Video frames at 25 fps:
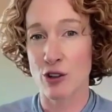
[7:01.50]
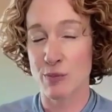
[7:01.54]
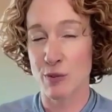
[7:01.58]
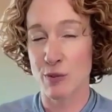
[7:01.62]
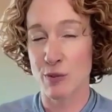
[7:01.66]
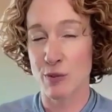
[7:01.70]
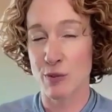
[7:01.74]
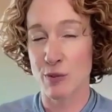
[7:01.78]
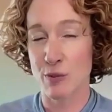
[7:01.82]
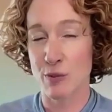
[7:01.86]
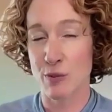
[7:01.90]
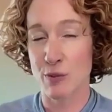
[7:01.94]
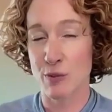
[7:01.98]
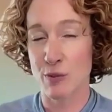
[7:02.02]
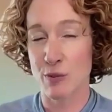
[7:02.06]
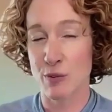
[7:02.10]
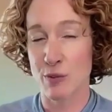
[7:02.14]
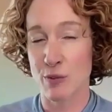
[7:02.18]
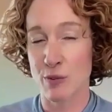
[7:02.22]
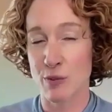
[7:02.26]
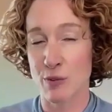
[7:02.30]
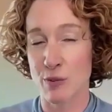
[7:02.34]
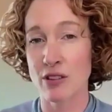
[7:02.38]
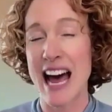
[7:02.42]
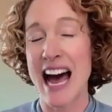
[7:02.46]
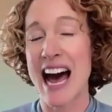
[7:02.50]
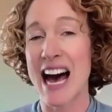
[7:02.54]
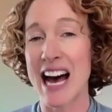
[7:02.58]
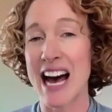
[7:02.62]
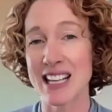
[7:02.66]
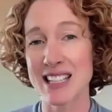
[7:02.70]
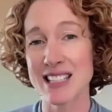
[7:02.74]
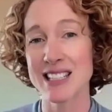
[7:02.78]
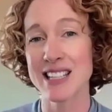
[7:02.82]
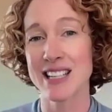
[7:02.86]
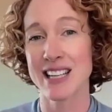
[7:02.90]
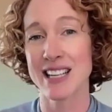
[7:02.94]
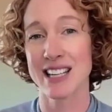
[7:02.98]
professionals
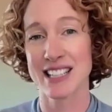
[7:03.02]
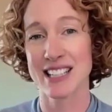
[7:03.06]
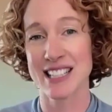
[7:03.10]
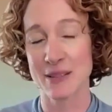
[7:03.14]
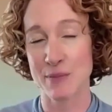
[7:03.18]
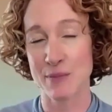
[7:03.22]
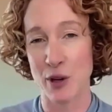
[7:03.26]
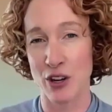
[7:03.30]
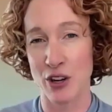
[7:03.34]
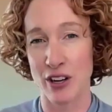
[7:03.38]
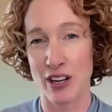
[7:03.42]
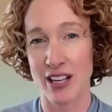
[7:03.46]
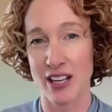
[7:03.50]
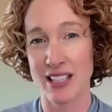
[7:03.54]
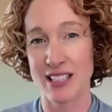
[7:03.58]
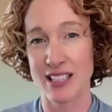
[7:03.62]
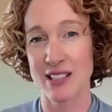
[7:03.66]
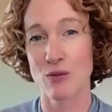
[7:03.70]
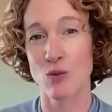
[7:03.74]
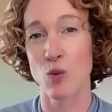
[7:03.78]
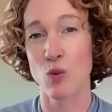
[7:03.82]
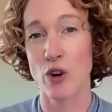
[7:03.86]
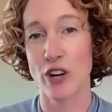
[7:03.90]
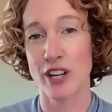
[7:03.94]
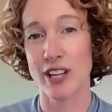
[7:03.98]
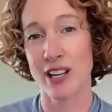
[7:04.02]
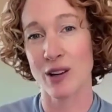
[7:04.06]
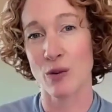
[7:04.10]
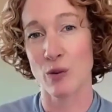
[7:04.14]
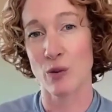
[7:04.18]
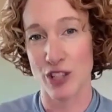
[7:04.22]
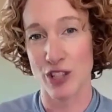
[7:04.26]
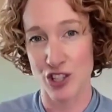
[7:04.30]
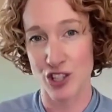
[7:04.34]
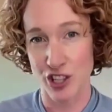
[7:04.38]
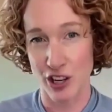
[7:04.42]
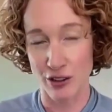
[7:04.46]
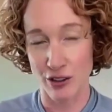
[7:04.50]
has the experience in working with
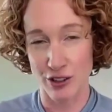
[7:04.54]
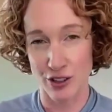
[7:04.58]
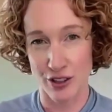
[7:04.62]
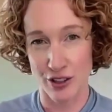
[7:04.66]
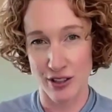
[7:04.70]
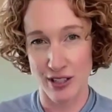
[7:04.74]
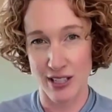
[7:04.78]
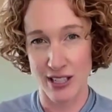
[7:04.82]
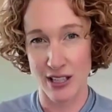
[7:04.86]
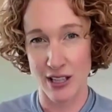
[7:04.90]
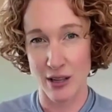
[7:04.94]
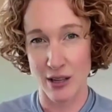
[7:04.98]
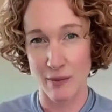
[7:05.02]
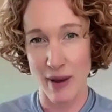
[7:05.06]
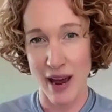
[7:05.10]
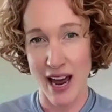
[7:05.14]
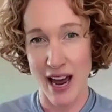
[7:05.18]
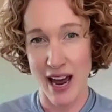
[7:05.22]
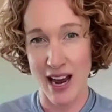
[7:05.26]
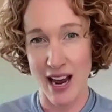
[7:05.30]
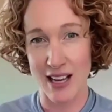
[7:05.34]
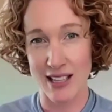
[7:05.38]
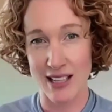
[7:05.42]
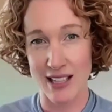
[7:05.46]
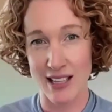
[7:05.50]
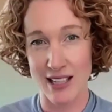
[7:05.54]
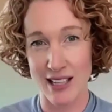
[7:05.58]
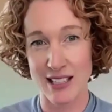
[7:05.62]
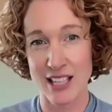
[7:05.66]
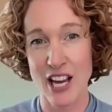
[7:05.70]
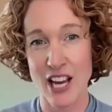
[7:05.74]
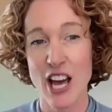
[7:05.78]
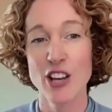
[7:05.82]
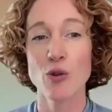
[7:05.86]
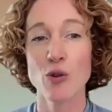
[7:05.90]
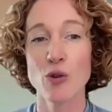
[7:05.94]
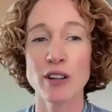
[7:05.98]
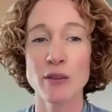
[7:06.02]
shelters in the past.
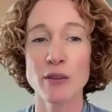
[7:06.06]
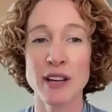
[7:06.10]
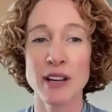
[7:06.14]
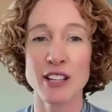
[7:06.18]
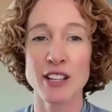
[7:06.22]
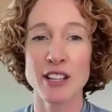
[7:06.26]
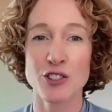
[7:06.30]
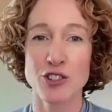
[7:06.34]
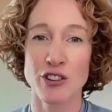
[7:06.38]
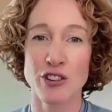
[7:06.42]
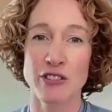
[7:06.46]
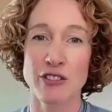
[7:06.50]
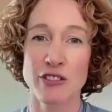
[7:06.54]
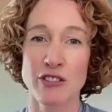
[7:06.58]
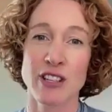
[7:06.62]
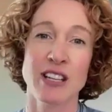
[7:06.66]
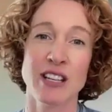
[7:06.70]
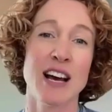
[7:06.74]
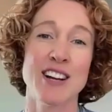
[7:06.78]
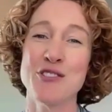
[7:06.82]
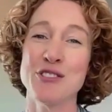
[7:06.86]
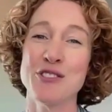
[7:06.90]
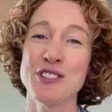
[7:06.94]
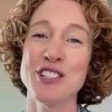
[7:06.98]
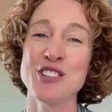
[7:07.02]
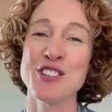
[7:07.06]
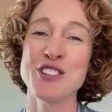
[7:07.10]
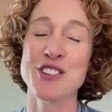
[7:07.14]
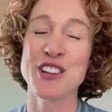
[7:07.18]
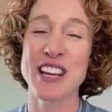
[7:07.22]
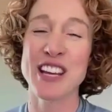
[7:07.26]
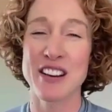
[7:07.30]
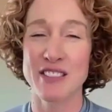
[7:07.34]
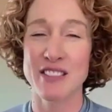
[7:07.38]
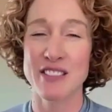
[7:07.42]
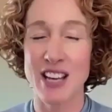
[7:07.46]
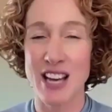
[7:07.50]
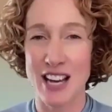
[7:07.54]
You want to make sure that not only do
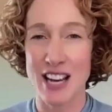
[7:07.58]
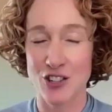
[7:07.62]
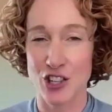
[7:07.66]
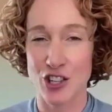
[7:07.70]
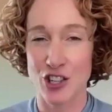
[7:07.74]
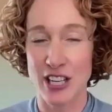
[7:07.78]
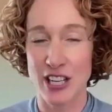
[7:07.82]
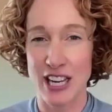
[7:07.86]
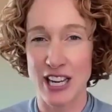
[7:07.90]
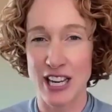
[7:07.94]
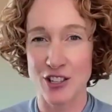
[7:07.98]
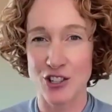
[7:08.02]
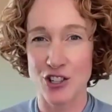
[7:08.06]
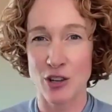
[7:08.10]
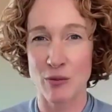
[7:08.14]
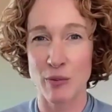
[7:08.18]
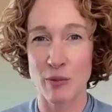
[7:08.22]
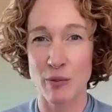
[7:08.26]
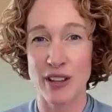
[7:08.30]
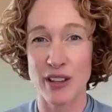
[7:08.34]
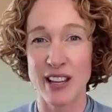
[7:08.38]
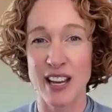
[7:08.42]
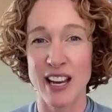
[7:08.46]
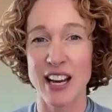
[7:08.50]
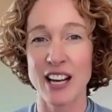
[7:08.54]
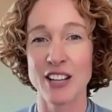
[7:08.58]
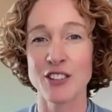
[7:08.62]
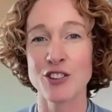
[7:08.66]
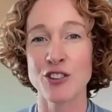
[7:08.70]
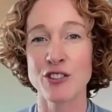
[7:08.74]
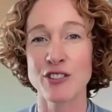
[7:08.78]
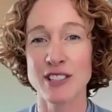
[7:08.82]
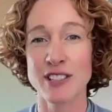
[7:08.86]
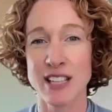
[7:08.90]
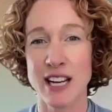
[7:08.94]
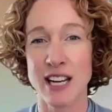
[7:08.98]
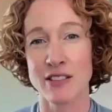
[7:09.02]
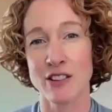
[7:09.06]
they have the education, but they
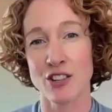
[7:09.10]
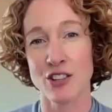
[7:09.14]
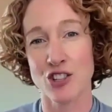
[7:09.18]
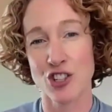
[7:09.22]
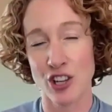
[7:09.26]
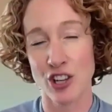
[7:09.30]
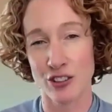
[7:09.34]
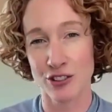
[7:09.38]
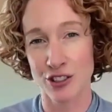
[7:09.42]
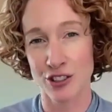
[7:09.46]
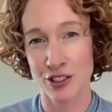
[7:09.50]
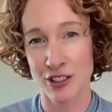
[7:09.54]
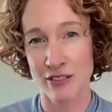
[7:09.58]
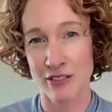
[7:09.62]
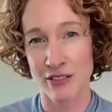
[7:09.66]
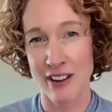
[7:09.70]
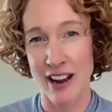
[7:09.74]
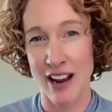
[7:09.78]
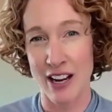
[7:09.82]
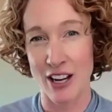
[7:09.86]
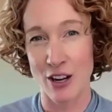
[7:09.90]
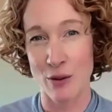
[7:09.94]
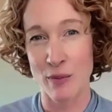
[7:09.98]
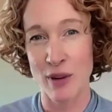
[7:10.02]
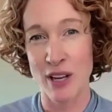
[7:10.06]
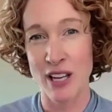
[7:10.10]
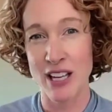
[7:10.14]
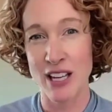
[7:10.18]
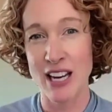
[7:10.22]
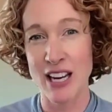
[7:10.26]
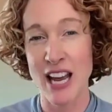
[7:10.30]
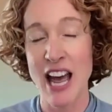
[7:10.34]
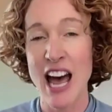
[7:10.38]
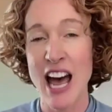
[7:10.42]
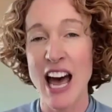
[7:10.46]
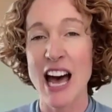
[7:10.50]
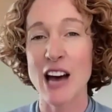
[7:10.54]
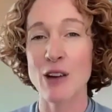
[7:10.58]
understand the shelter environment
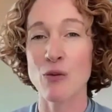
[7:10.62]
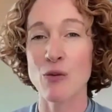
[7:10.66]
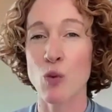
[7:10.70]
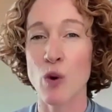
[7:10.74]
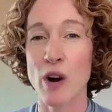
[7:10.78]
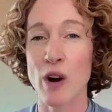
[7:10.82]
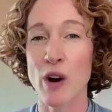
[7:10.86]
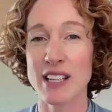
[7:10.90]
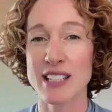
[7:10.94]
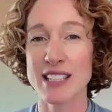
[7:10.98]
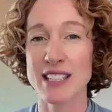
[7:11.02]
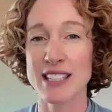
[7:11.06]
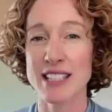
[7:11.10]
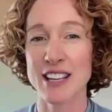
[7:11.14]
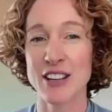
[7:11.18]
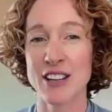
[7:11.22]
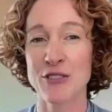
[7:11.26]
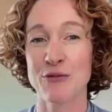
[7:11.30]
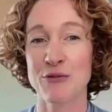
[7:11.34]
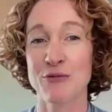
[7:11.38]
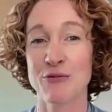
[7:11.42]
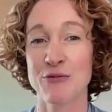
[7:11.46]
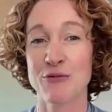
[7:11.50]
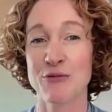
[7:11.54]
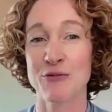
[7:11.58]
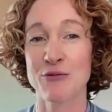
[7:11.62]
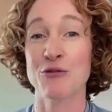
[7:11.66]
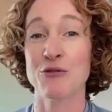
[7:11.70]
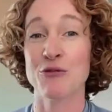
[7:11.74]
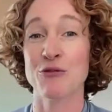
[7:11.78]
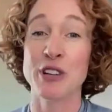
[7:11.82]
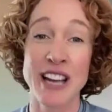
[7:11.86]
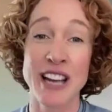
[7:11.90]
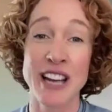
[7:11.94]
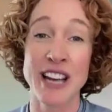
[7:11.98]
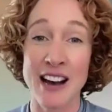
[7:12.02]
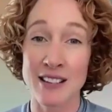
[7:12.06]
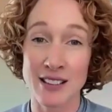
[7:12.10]
and what's the
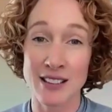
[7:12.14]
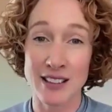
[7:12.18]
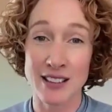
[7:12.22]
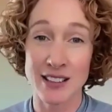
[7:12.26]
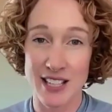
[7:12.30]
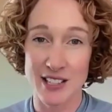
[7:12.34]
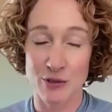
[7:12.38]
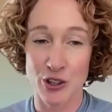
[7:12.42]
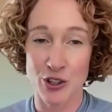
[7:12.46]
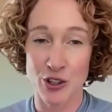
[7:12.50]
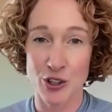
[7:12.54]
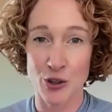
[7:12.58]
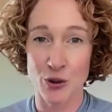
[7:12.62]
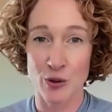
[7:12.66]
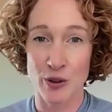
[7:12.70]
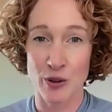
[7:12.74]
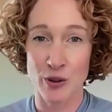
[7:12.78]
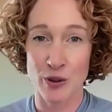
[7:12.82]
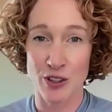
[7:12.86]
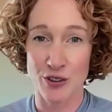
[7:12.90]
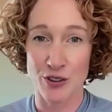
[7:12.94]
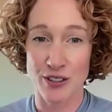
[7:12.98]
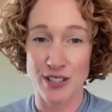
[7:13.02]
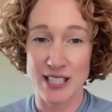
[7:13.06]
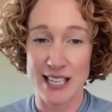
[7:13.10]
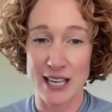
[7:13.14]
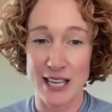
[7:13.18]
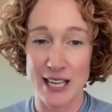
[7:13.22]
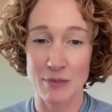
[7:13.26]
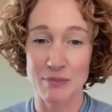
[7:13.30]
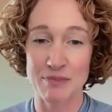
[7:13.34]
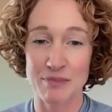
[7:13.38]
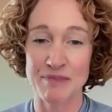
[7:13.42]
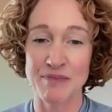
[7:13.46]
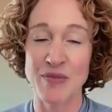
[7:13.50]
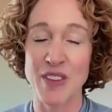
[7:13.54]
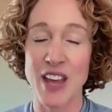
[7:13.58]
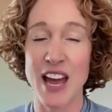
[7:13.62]
realities for you and your
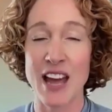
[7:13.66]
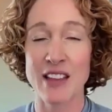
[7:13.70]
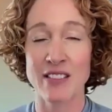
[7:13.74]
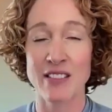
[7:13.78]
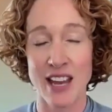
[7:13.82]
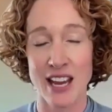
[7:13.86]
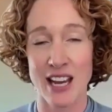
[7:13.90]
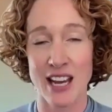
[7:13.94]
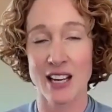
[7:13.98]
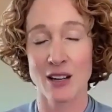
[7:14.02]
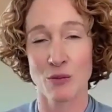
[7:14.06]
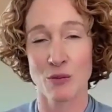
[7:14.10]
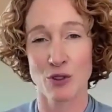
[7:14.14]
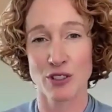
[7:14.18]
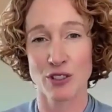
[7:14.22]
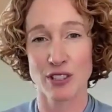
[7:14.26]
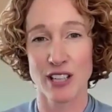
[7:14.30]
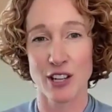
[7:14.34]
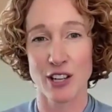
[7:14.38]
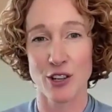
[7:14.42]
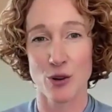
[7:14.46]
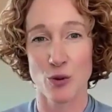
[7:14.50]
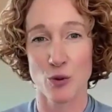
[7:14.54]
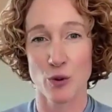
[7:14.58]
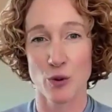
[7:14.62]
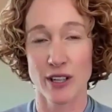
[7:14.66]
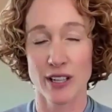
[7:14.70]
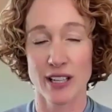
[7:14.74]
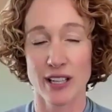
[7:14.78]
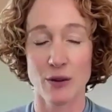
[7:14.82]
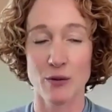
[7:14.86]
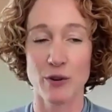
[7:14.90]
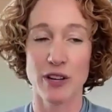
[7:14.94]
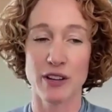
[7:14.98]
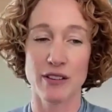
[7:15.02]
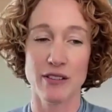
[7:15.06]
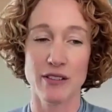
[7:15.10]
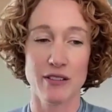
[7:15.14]
team and the animals that you're working
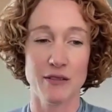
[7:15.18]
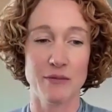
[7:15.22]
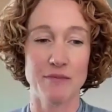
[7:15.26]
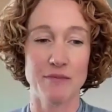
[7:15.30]
with.